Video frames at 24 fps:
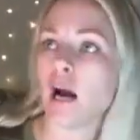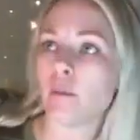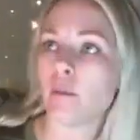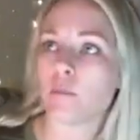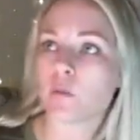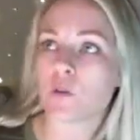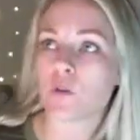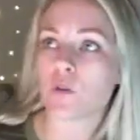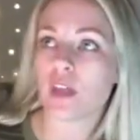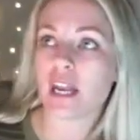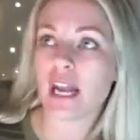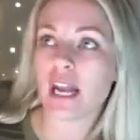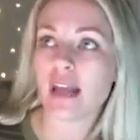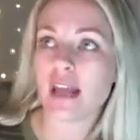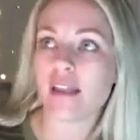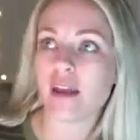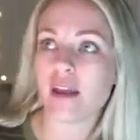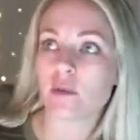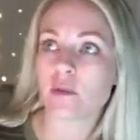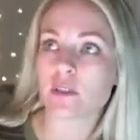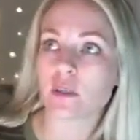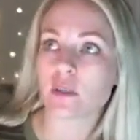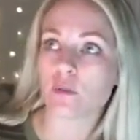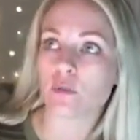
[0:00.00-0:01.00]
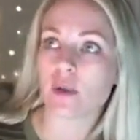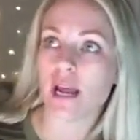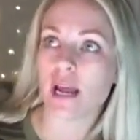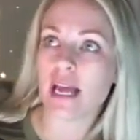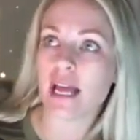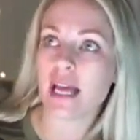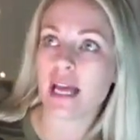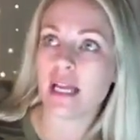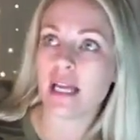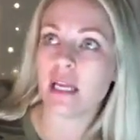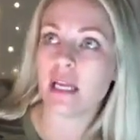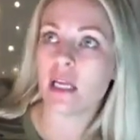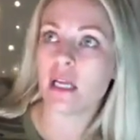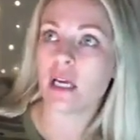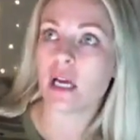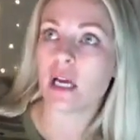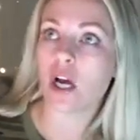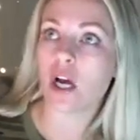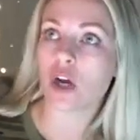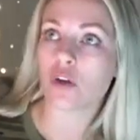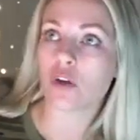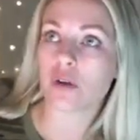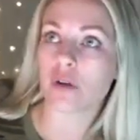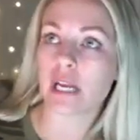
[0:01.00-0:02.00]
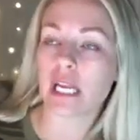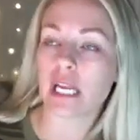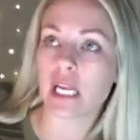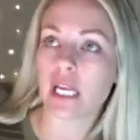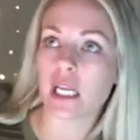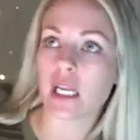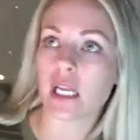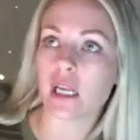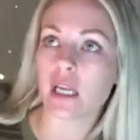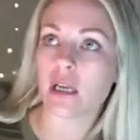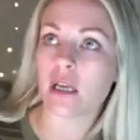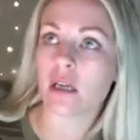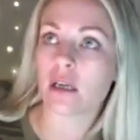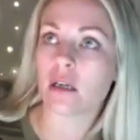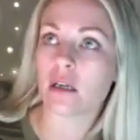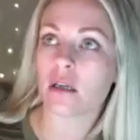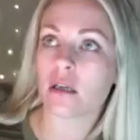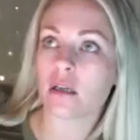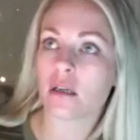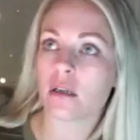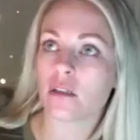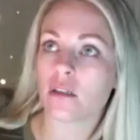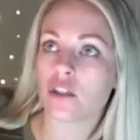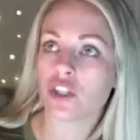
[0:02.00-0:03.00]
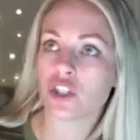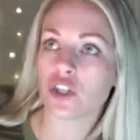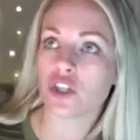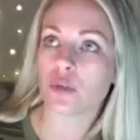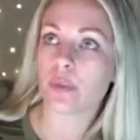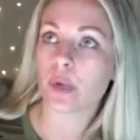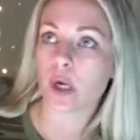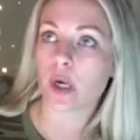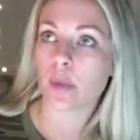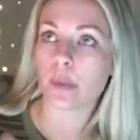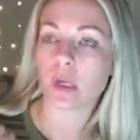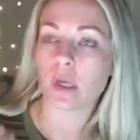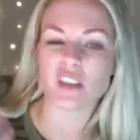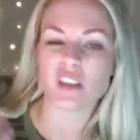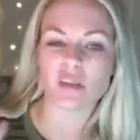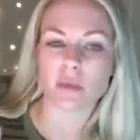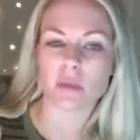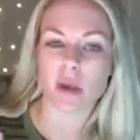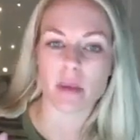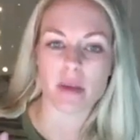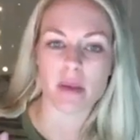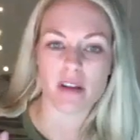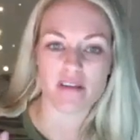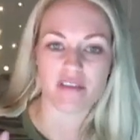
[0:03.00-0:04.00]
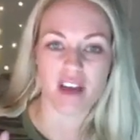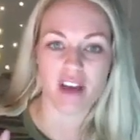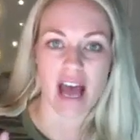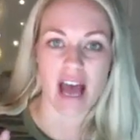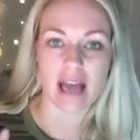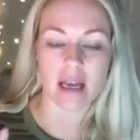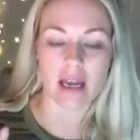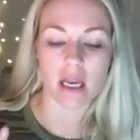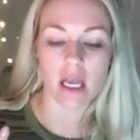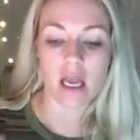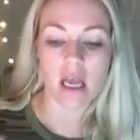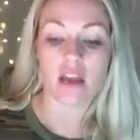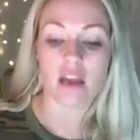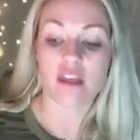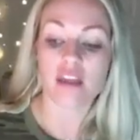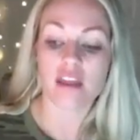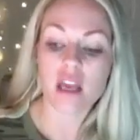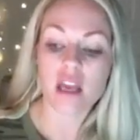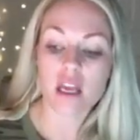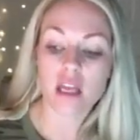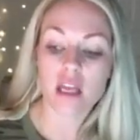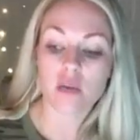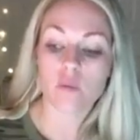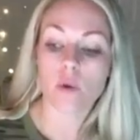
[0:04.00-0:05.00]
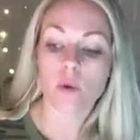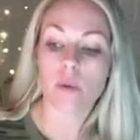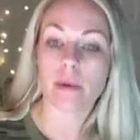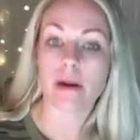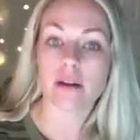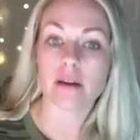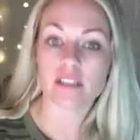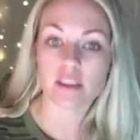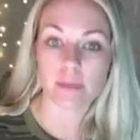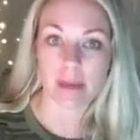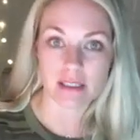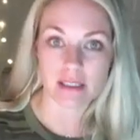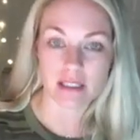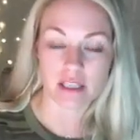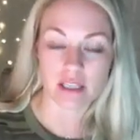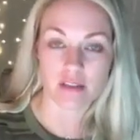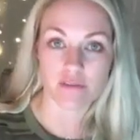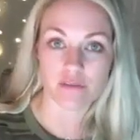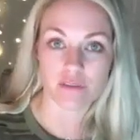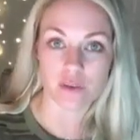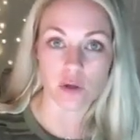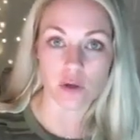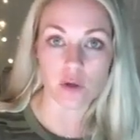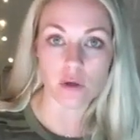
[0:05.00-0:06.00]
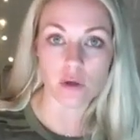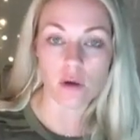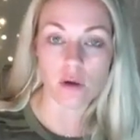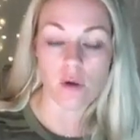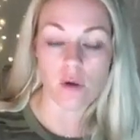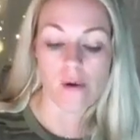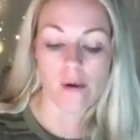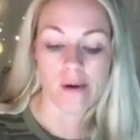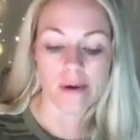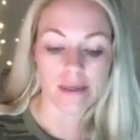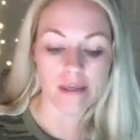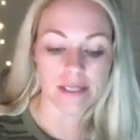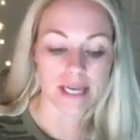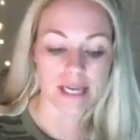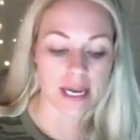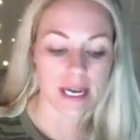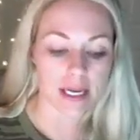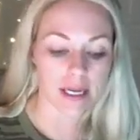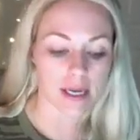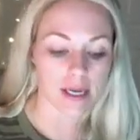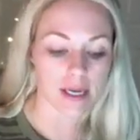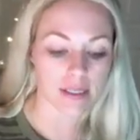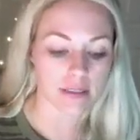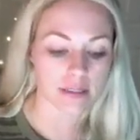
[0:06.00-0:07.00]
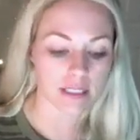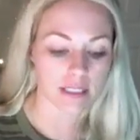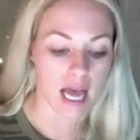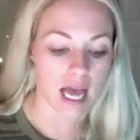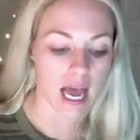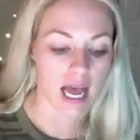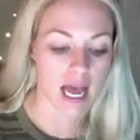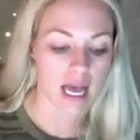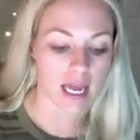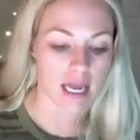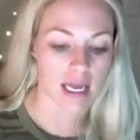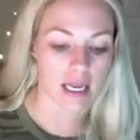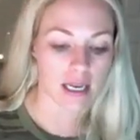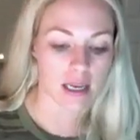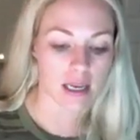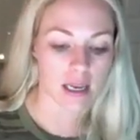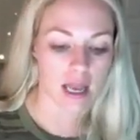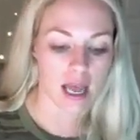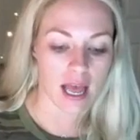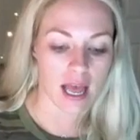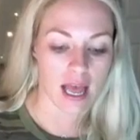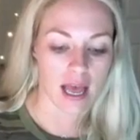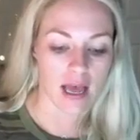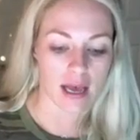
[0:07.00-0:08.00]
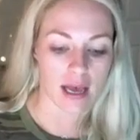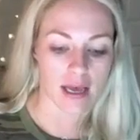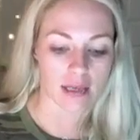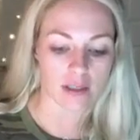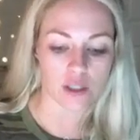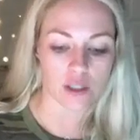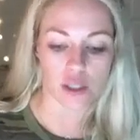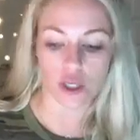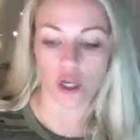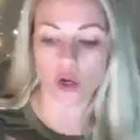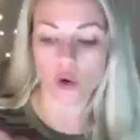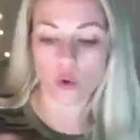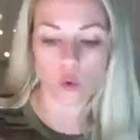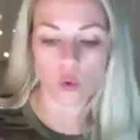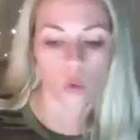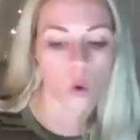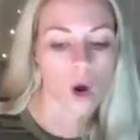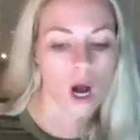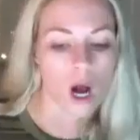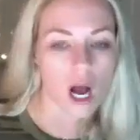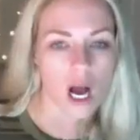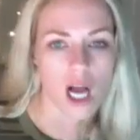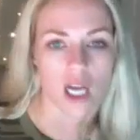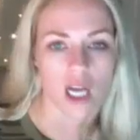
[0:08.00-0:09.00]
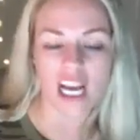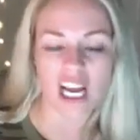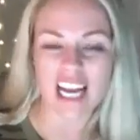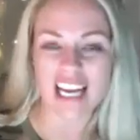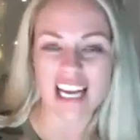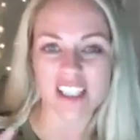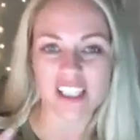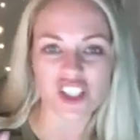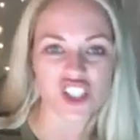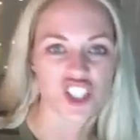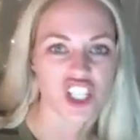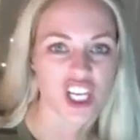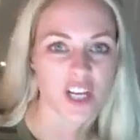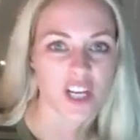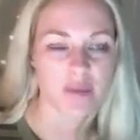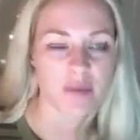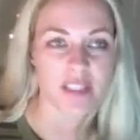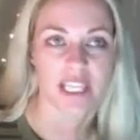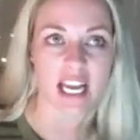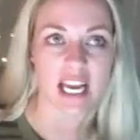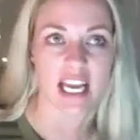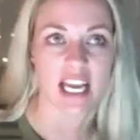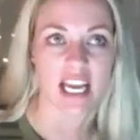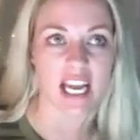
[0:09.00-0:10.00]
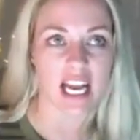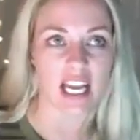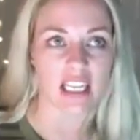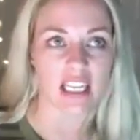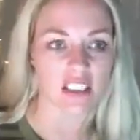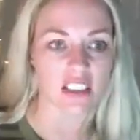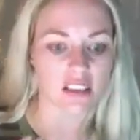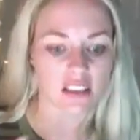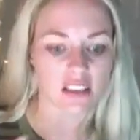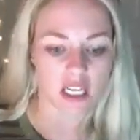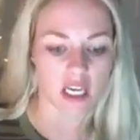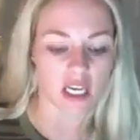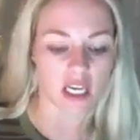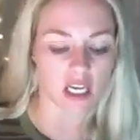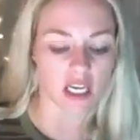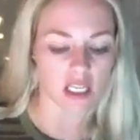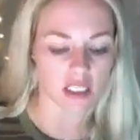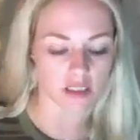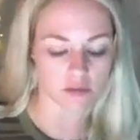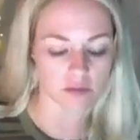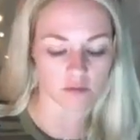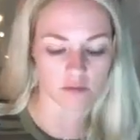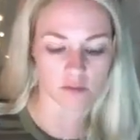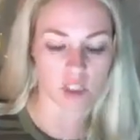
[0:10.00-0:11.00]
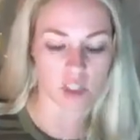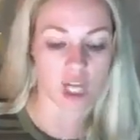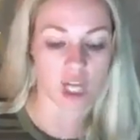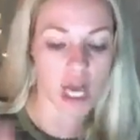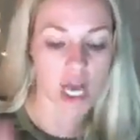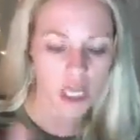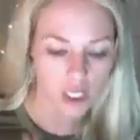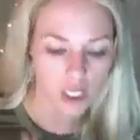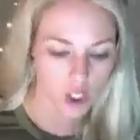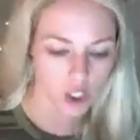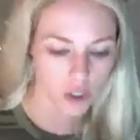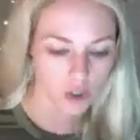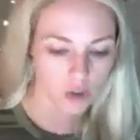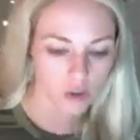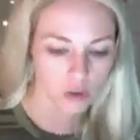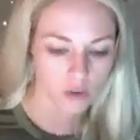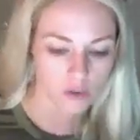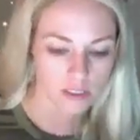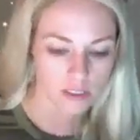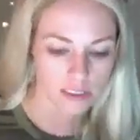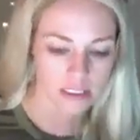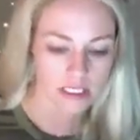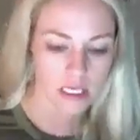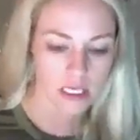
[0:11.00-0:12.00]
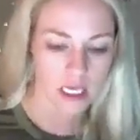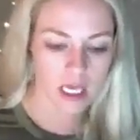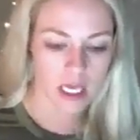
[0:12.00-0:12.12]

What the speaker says: So then that was a red, a green, 2 purples, maybe a fat. Then we went out to Mexican food, and I had, guac, I had chips, I had tacos.